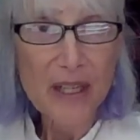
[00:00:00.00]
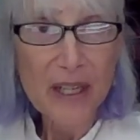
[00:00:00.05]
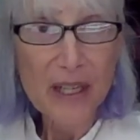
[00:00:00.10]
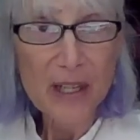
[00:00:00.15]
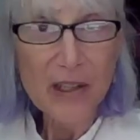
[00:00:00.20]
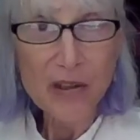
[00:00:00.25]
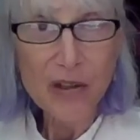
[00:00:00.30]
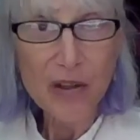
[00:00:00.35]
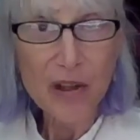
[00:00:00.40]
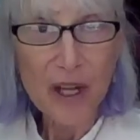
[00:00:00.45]

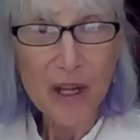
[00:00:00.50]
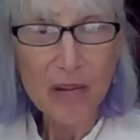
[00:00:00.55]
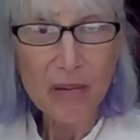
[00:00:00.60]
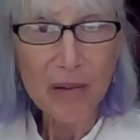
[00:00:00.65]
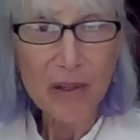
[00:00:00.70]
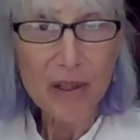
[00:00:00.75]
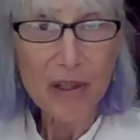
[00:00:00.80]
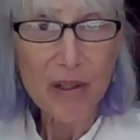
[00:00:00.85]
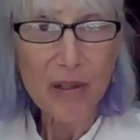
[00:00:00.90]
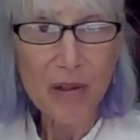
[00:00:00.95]
It's
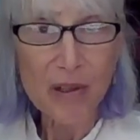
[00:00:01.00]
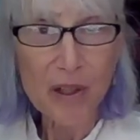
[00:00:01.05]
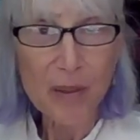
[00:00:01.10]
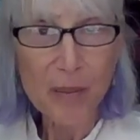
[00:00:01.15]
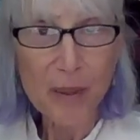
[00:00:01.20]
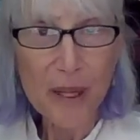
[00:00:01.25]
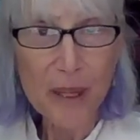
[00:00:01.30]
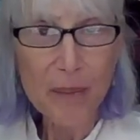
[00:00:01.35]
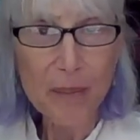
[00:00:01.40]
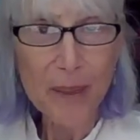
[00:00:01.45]
generally used as
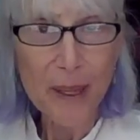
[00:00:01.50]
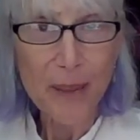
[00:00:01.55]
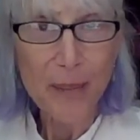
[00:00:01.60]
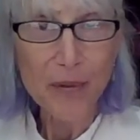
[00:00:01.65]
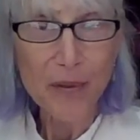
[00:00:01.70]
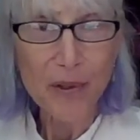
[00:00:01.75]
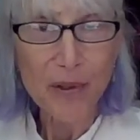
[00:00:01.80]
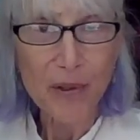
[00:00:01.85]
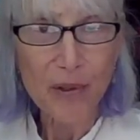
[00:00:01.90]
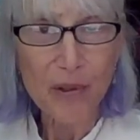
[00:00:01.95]
pig
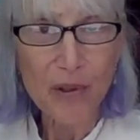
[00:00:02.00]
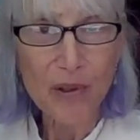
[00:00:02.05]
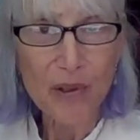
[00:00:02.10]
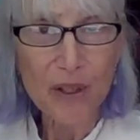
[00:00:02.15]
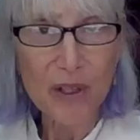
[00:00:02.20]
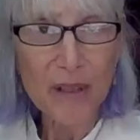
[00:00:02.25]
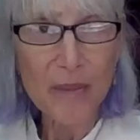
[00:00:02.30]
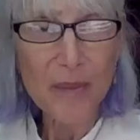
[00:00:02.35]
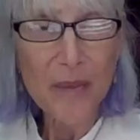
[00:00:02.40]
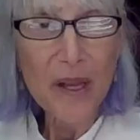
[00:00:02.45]
pepsin
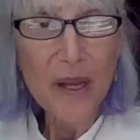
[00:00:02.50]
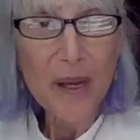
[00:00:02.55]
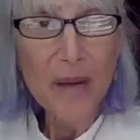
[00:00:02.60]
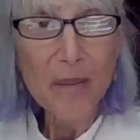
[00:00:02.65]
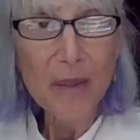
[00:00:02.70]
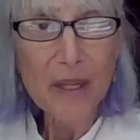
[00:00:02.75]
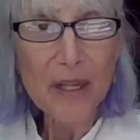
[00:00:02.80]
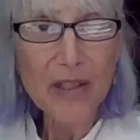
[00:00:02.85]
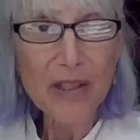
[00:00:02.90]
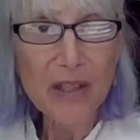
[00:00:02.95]
usually,
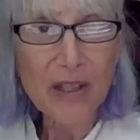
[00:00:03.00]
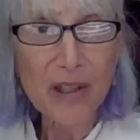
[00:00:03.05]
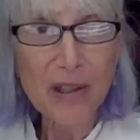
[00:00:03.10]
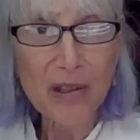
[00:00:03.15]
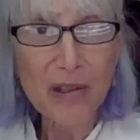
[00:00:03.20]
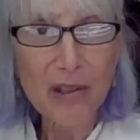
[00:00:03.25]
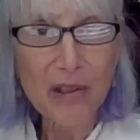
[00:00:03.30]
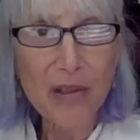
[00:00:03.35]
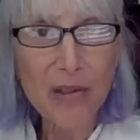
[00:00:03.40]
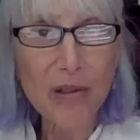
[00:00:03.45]
but it's still
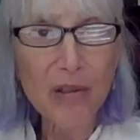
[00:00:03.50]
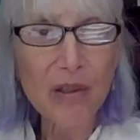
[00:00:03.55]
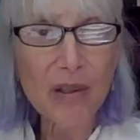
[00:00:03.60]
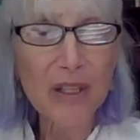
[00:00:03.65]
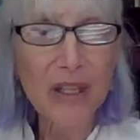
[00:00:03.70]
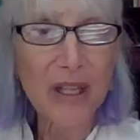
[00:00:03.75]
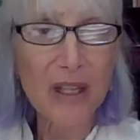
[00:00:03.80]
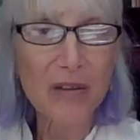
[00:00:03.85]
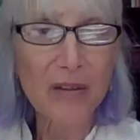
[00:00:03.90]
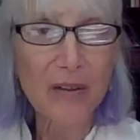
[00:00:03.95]
used,
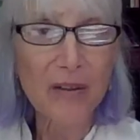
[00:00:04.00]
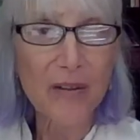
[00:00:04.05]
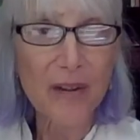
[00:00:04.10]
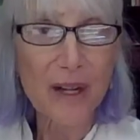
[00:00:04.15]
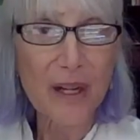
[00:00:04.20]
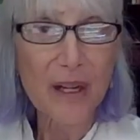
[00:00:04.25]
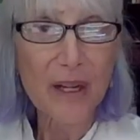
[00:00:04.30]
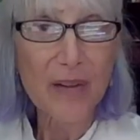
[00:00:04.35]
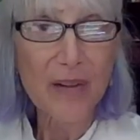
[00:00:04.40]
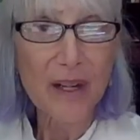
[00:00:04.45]
and it's a
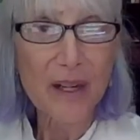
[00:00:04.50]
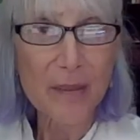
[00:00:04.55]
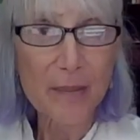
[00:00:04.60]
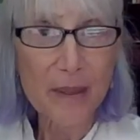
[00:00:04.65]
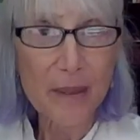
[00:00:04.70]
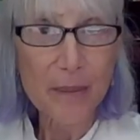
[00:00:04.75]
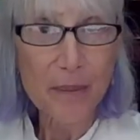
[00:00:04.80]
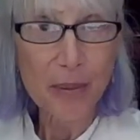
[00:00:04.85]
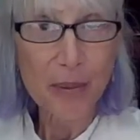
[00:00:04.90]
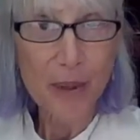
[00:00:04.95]
very, very
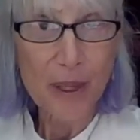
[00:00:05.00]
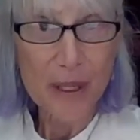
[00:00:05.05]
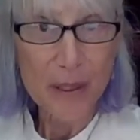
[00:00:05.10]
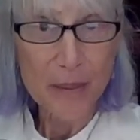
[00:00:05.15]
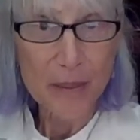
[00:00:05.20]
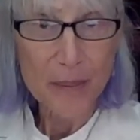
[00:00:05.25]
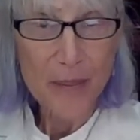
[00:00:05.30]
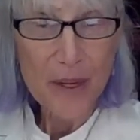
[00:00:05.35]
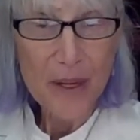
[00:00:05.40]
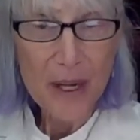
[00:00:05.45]

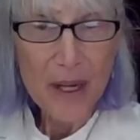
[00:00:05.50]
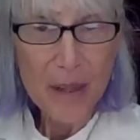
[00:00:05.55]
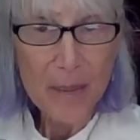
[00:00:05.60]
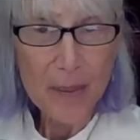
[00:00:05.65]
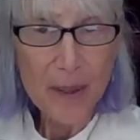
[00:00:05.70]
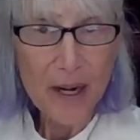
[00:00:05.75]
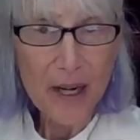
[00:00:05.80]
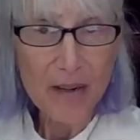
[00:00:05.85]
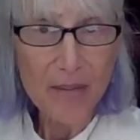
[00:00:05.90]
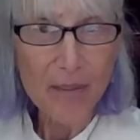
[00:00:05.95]
important
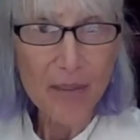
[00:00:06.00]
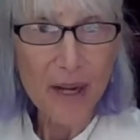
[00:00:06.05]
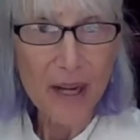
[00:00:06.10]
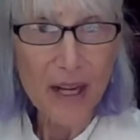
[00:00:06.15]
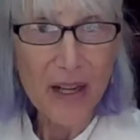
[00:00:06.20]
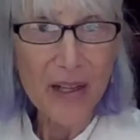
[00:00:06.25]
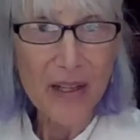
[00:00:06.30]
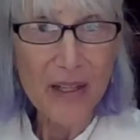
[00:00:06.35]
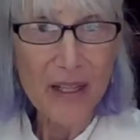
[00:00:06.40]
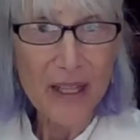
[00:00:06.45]
part of
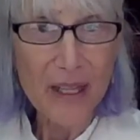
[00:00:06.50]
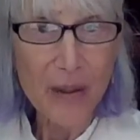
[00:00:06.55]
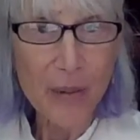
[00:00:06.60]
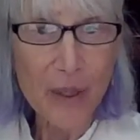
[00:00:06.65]
breaking down.